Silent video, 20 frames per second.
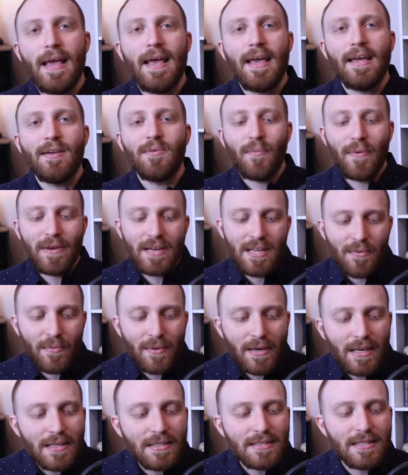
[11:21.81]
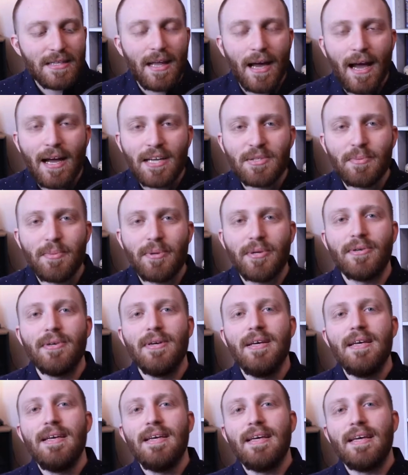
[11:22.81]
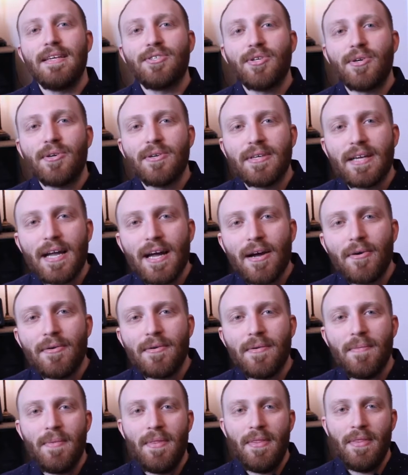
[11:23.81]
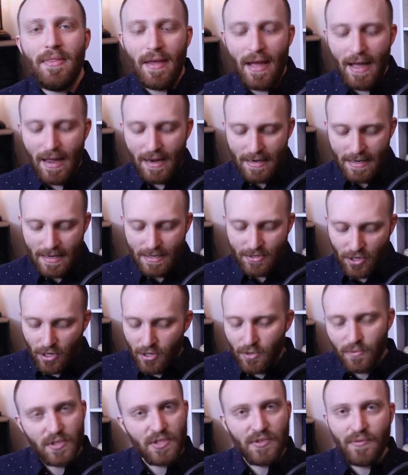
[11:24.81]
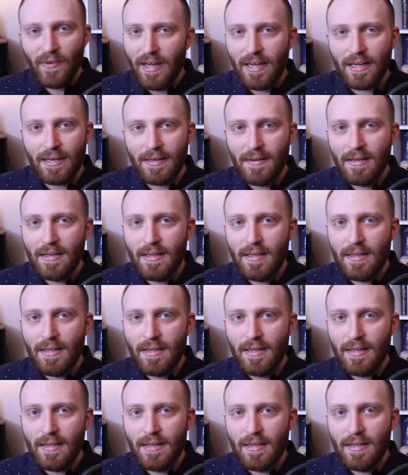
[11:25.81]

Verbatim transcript: And when he went into the hospital, it turned out that his heart was fine.